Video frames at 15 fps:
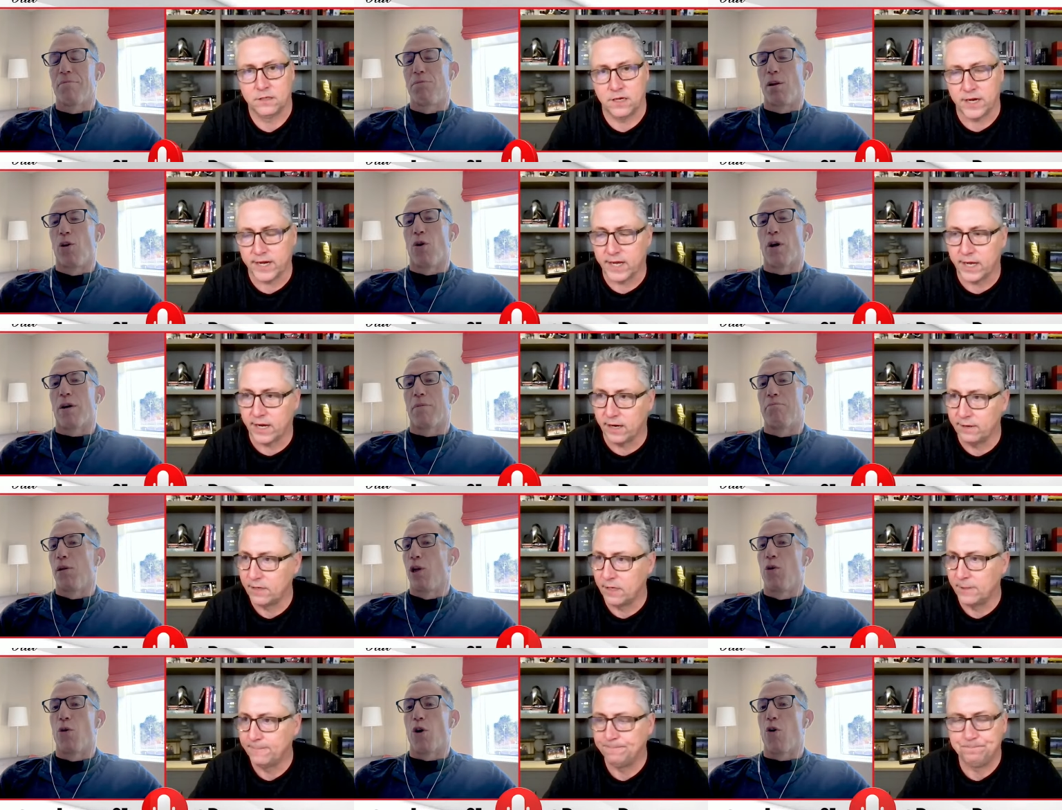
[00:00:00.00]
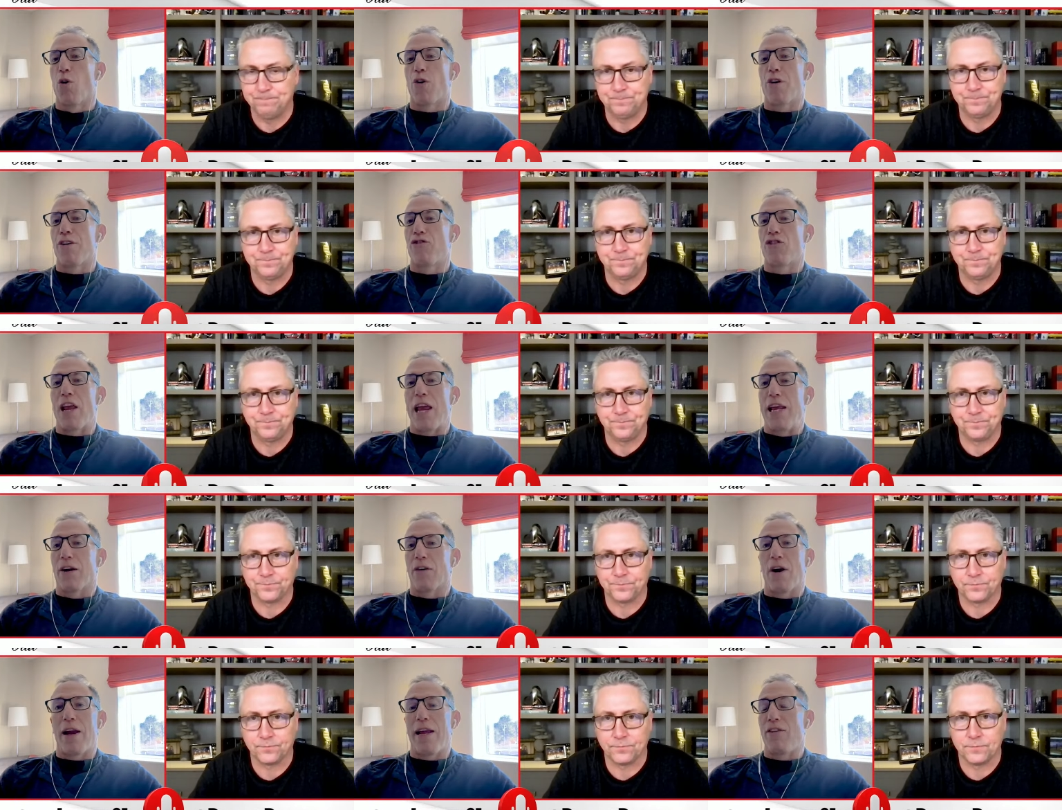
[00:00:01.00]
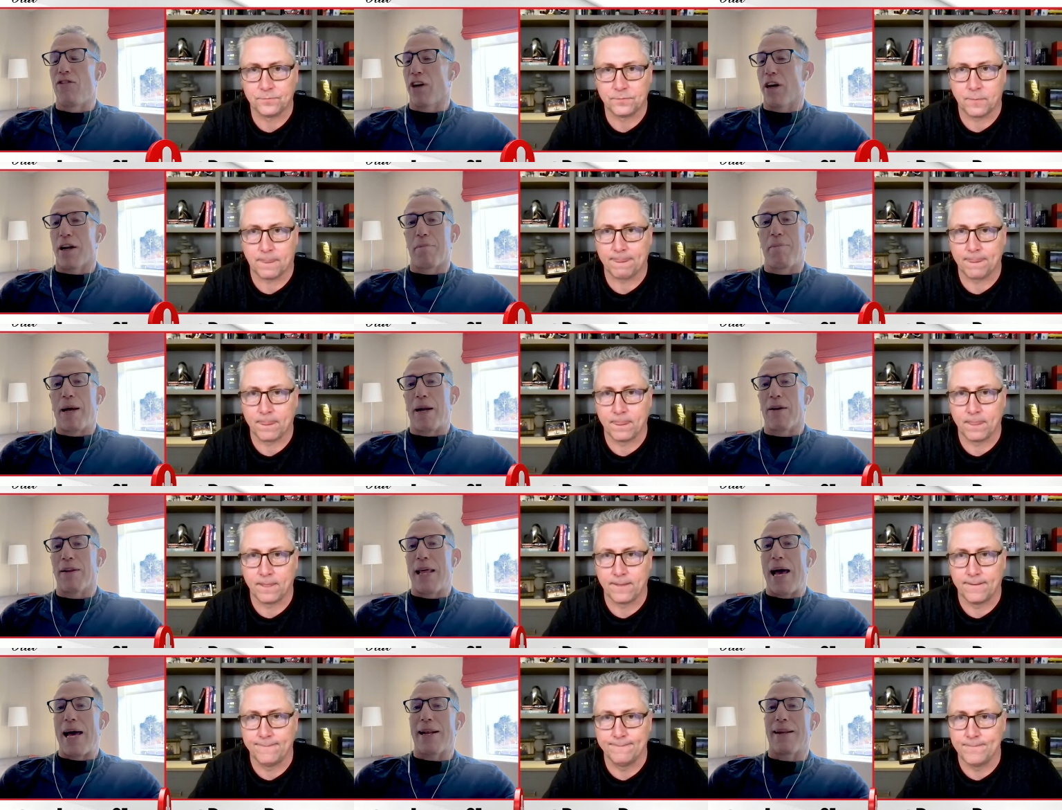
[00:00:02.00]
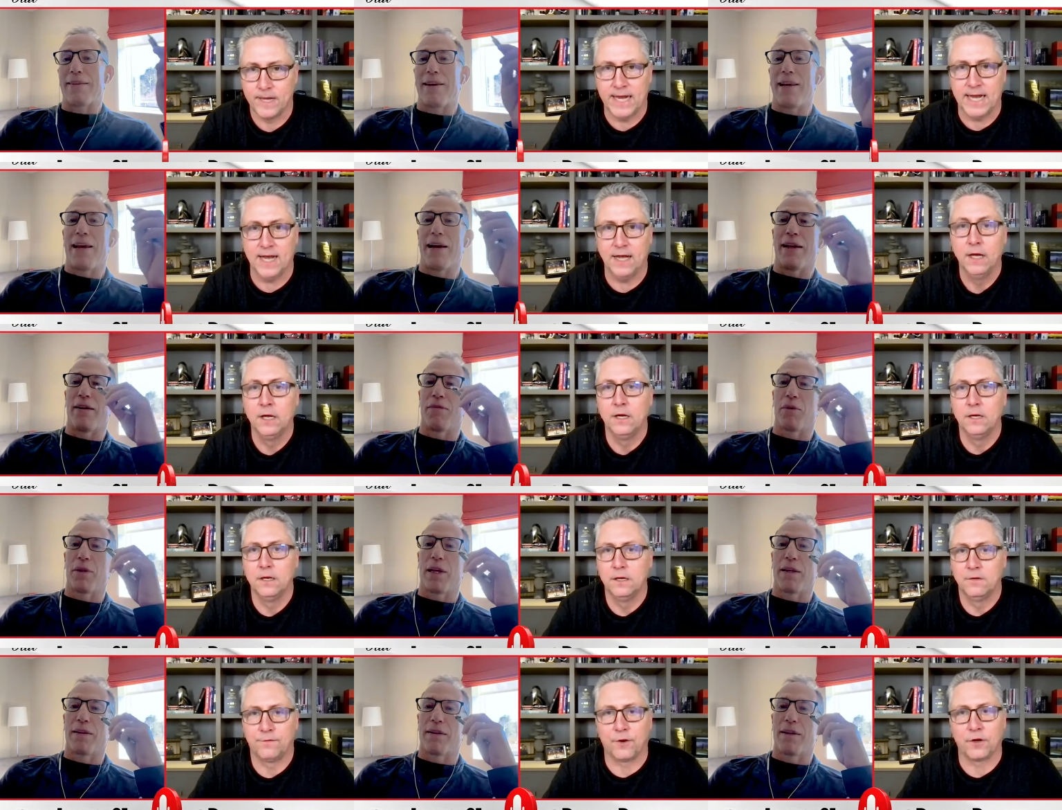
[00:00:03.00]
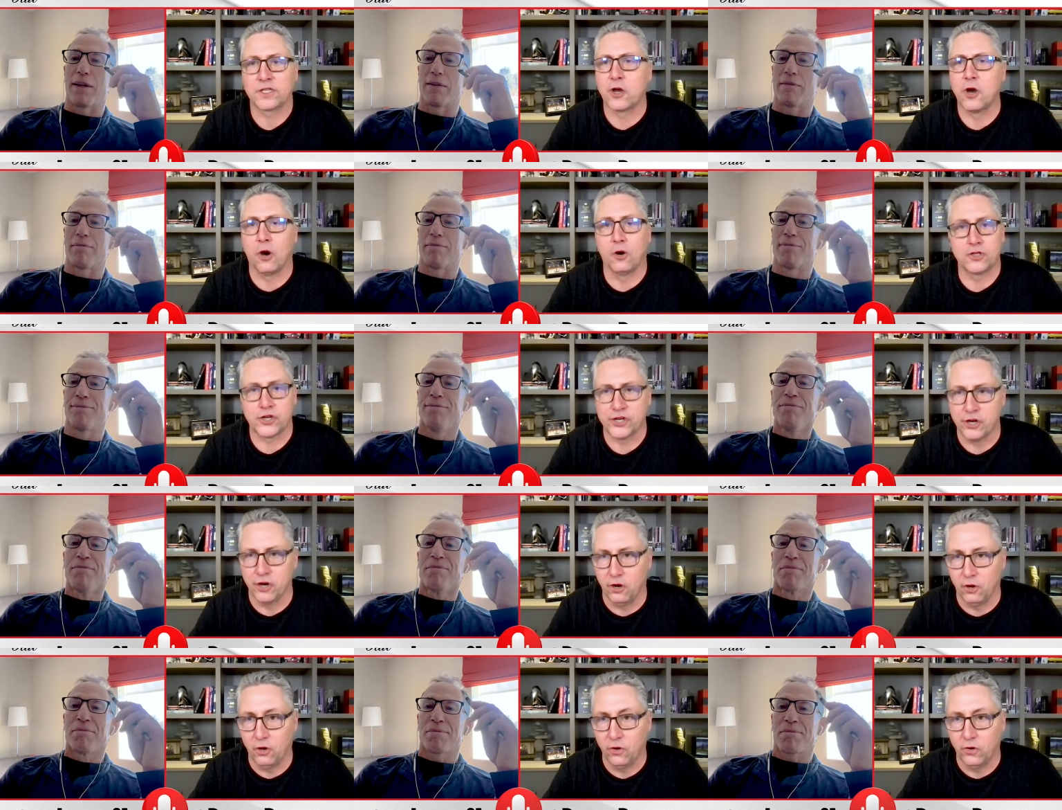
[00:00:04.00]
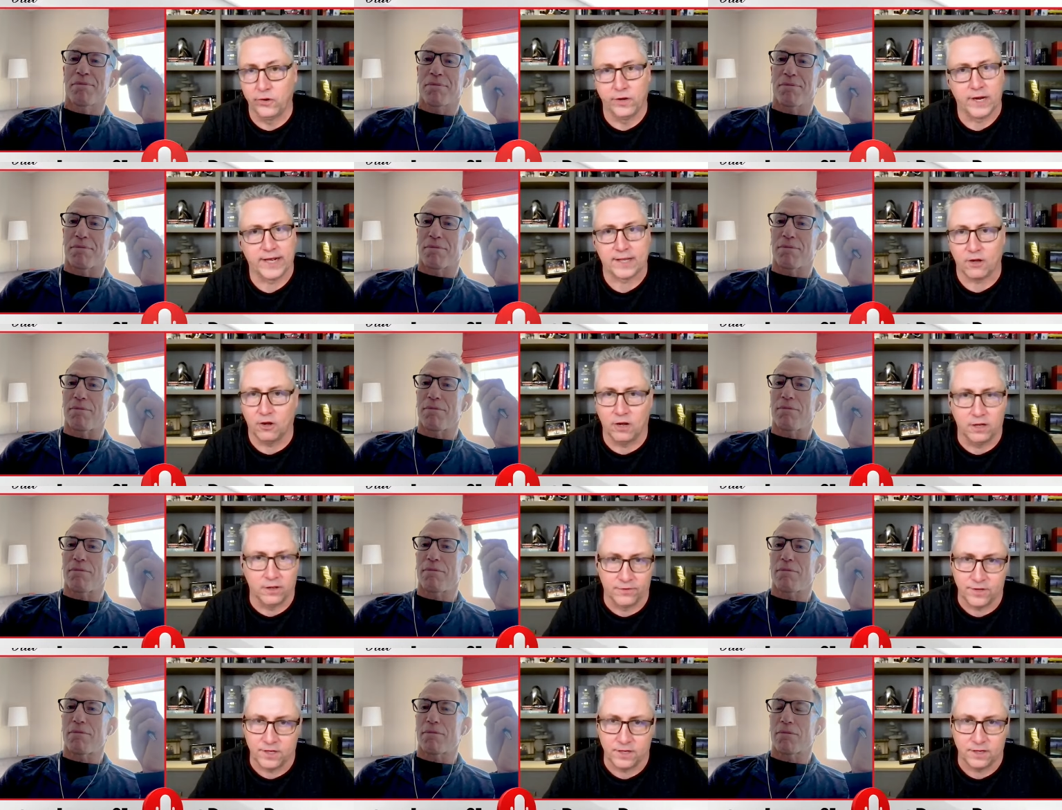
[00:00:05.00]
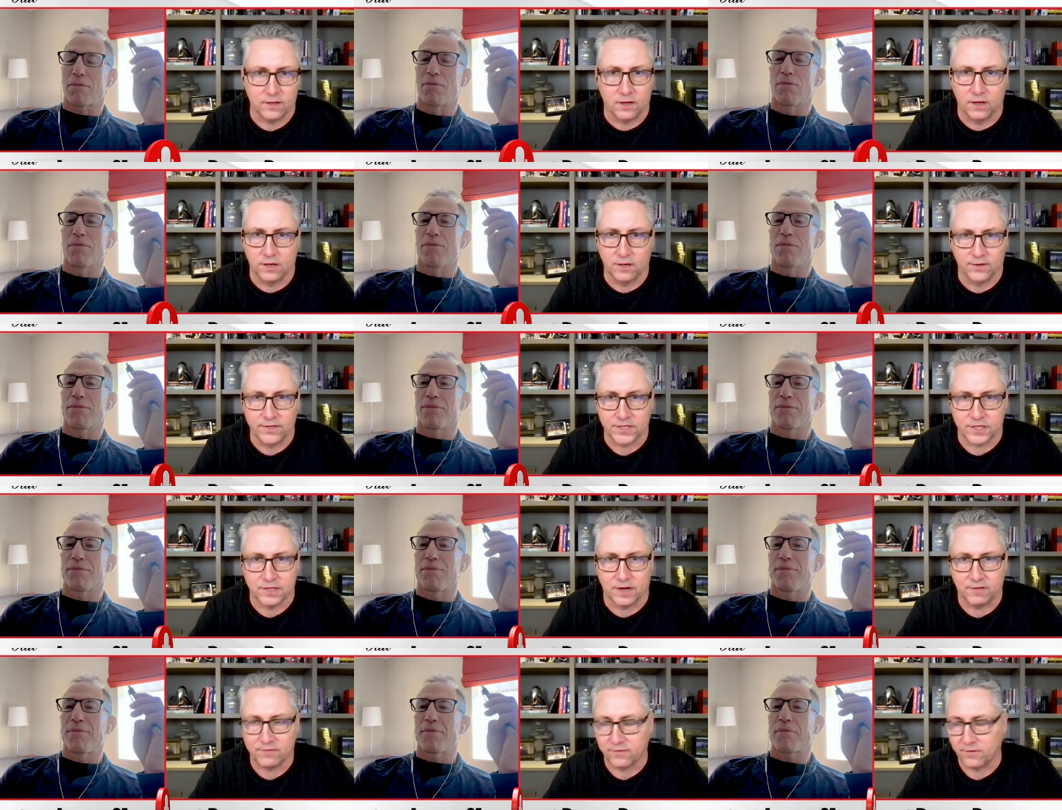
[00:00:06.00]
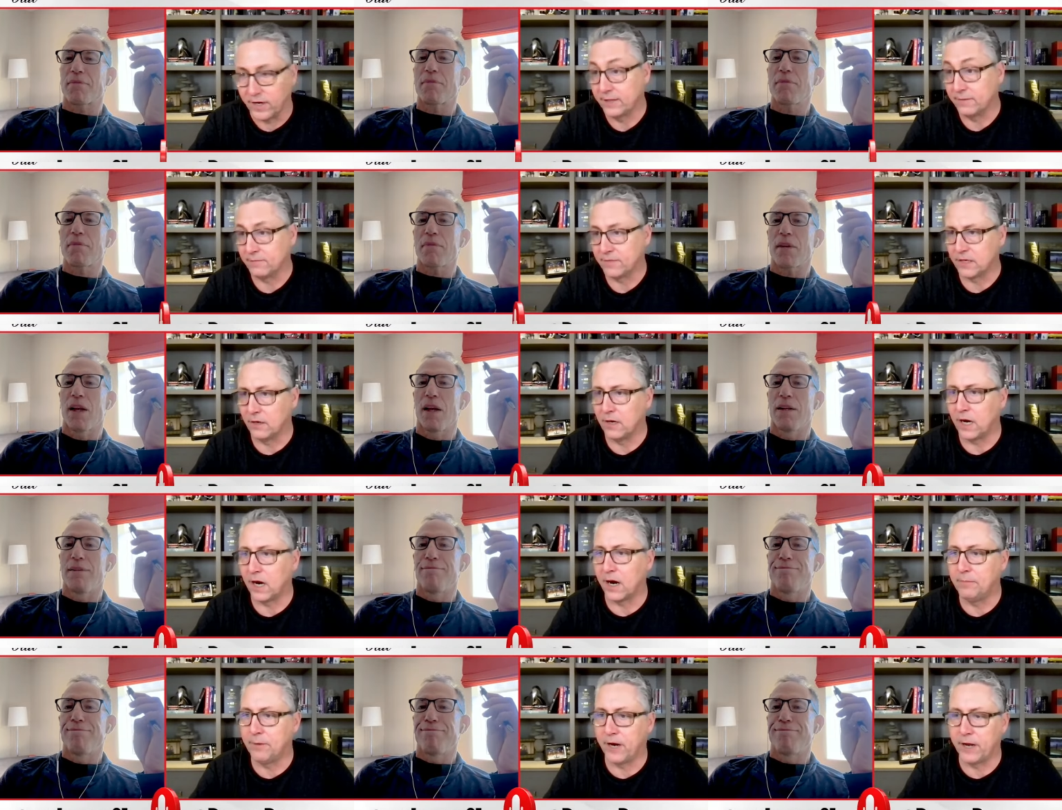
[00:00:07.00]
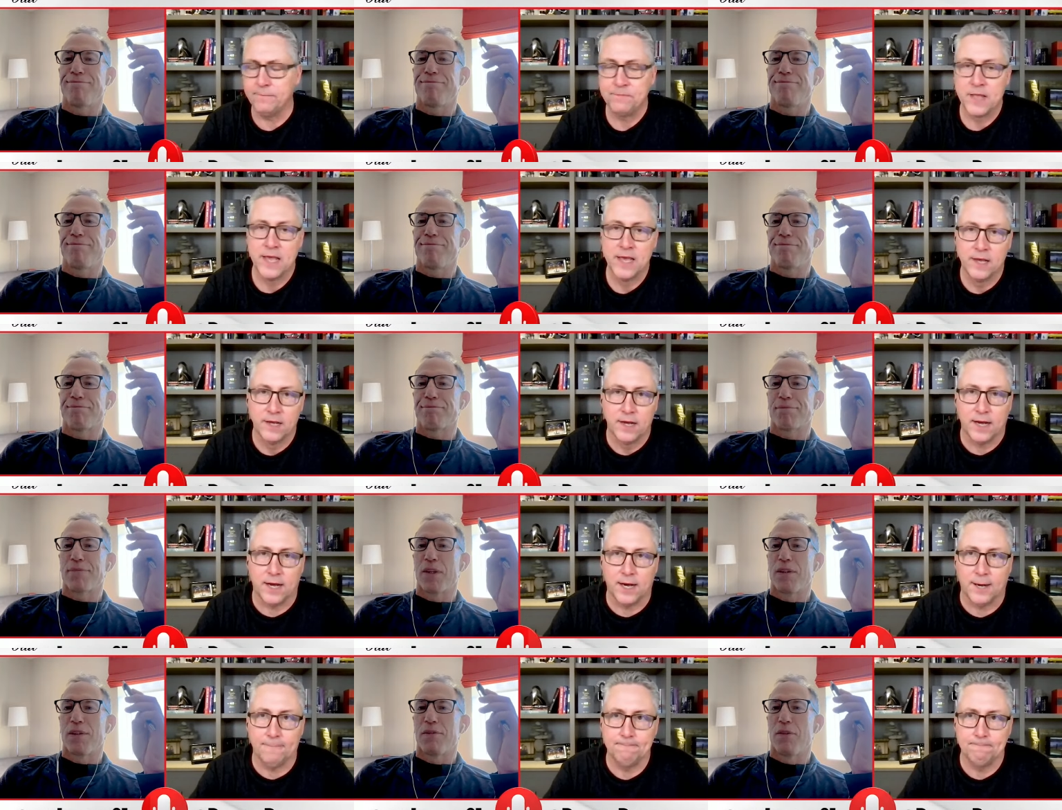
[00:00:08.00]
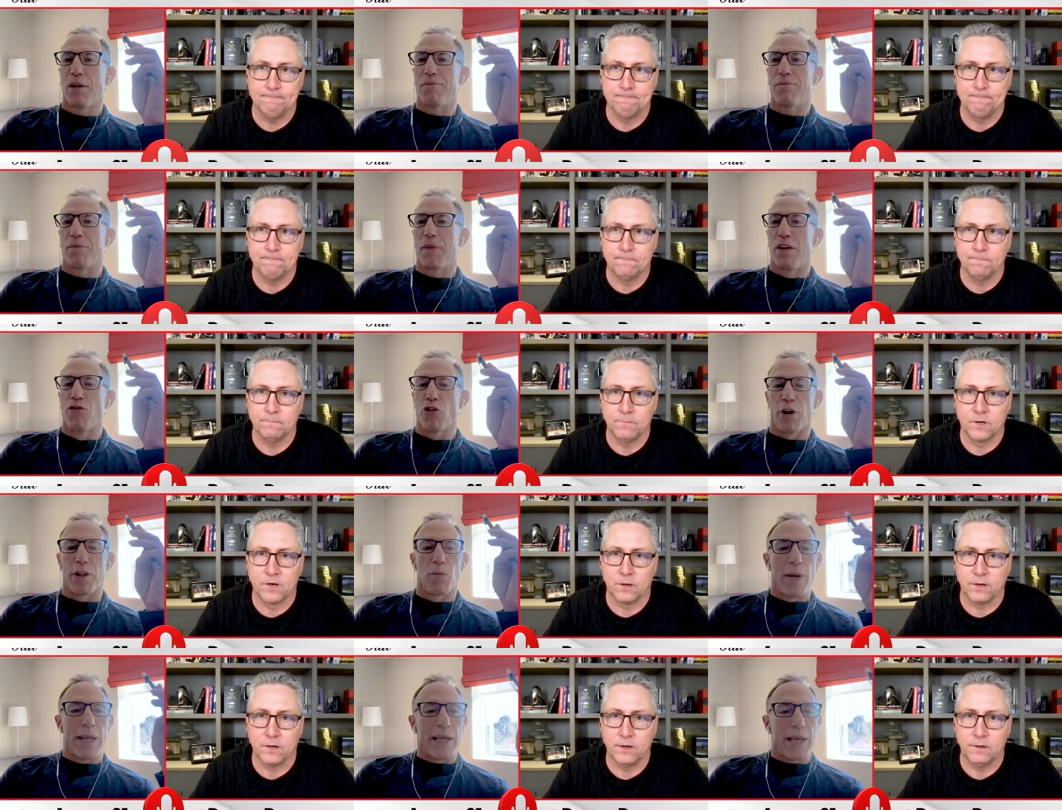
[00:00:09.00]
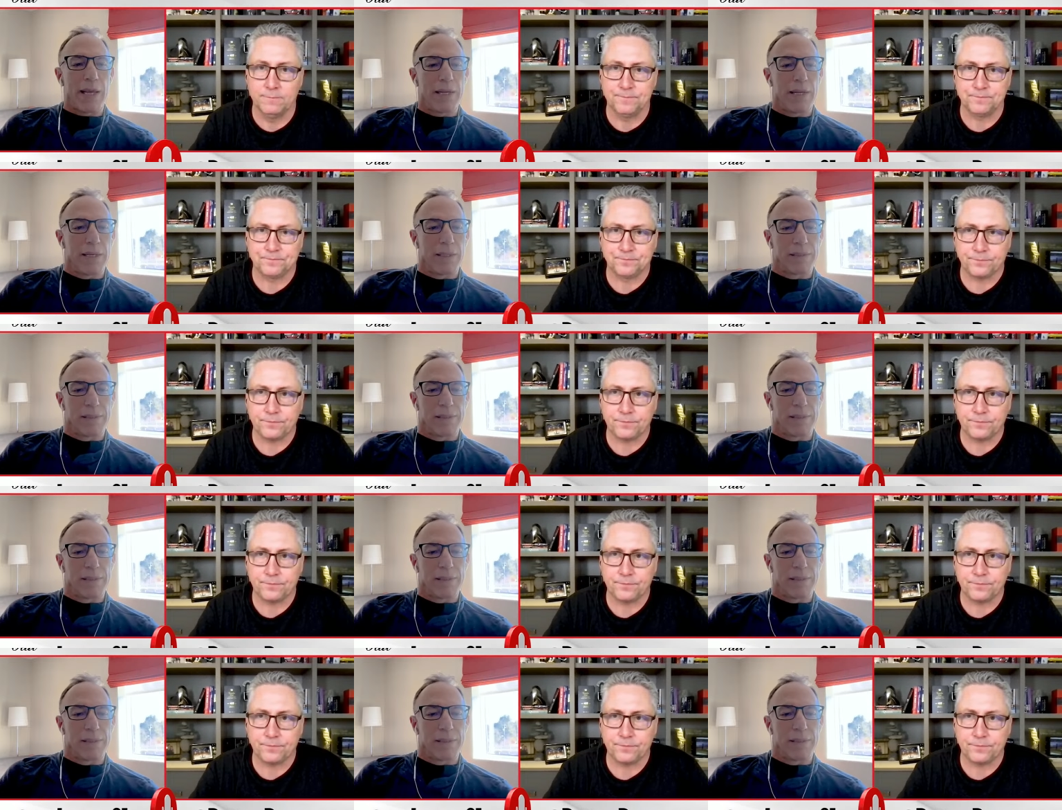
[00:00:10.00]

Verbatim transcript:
Speaker 1: I blue or blue or orange Gatorade, you got to bet on that. Yeah, end when they first coach
Speaker 2: shown, like all the all of the stuff, right? So, all right, buddy. Um,
Speaker 1: well, enjoy the weekend,